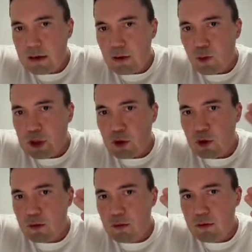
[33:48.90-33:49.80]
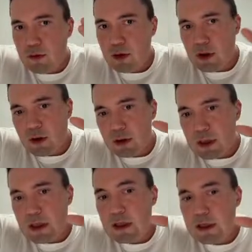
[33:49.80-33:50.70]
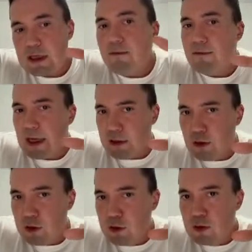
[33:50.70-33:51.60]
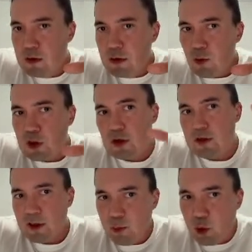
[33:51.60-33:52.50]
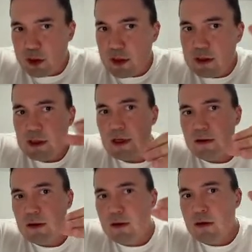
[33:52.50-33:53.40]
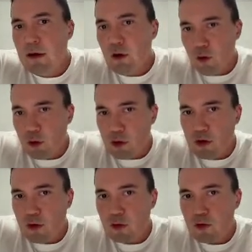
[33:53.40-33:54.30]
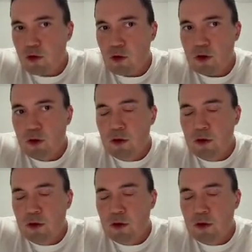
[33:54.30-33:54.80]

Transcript: which could, in some venues which are supported, and the order could